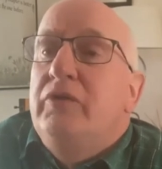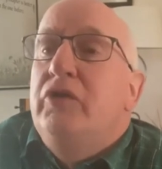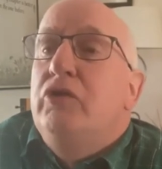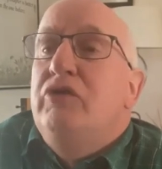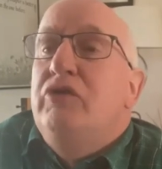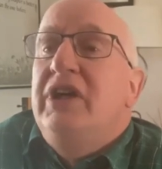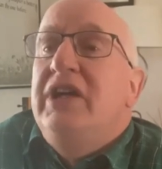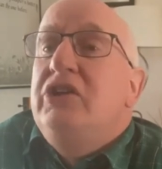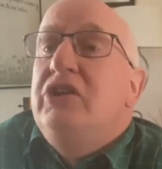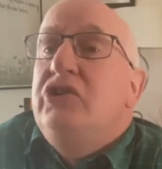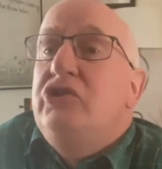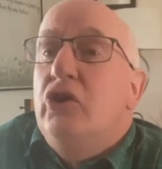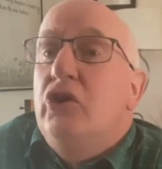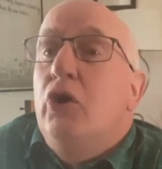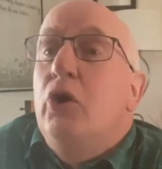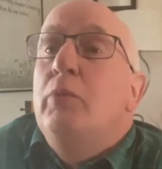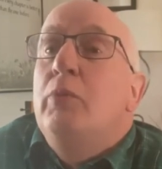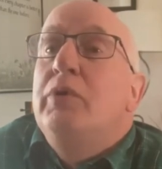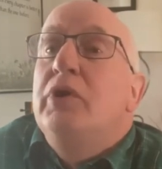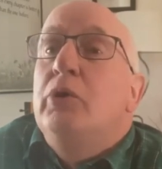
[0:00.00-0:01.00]
If you read
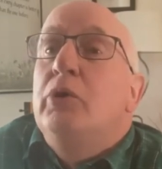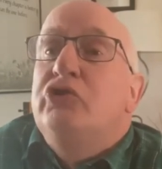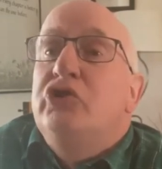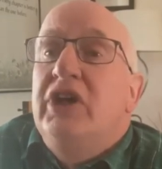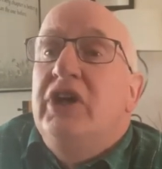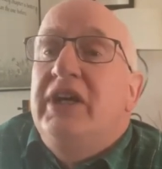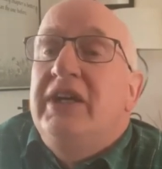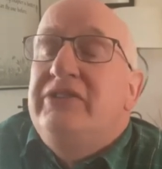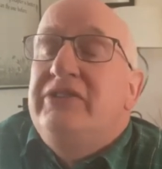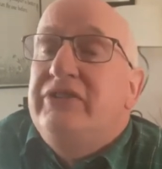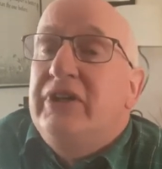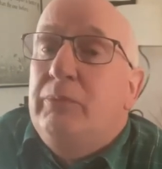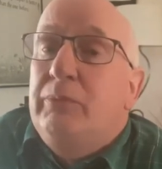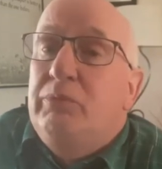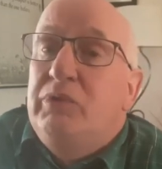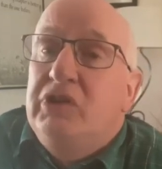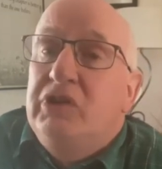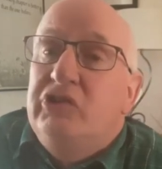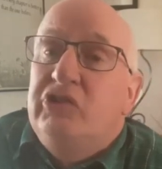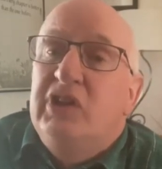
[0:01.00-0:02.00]
Job, those early
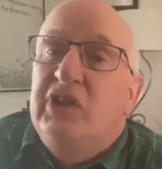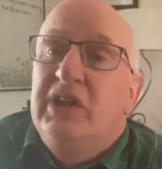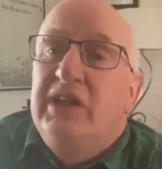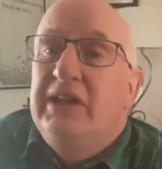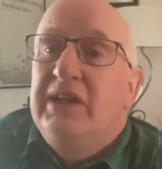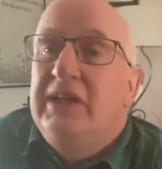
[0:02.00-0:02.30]
chapters,